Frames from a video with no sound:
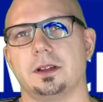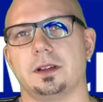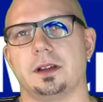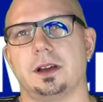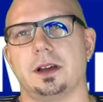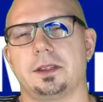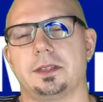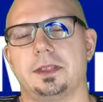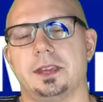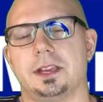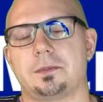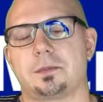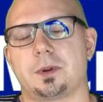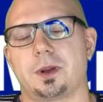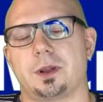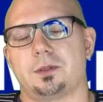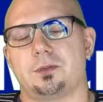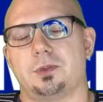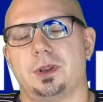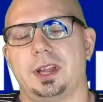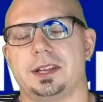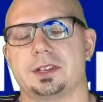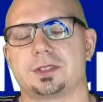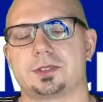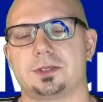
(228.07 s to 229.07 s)
I think it probably
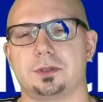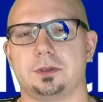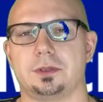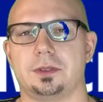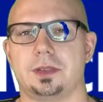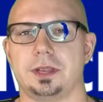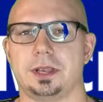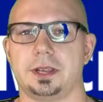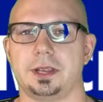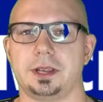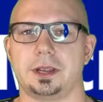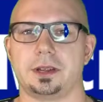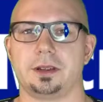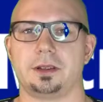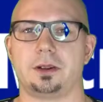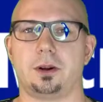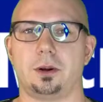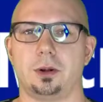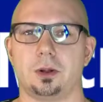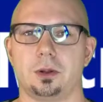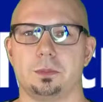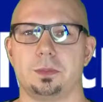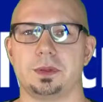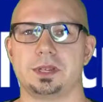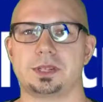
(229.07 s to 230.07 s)
relates to the
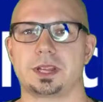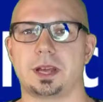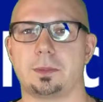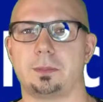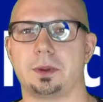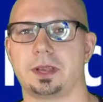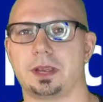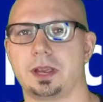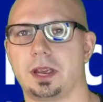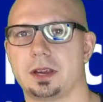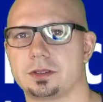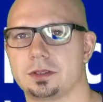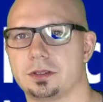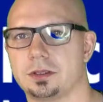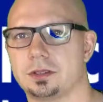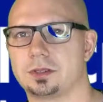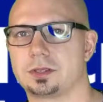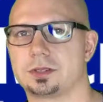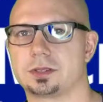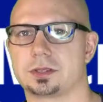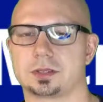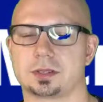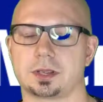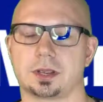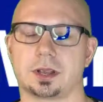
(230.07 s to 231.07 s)
whole business
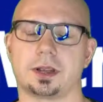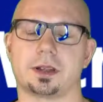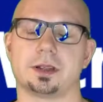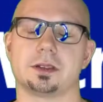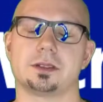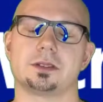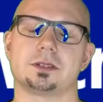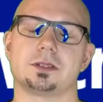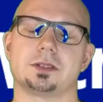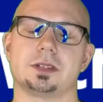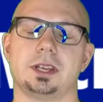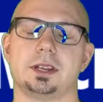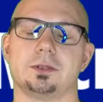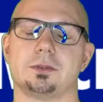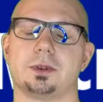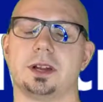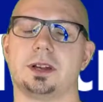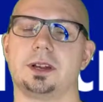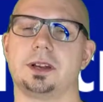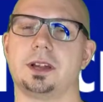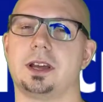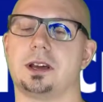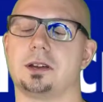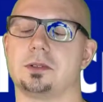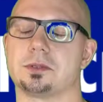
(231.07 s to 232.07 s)
applications scene right
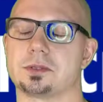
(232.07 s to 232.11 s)
now.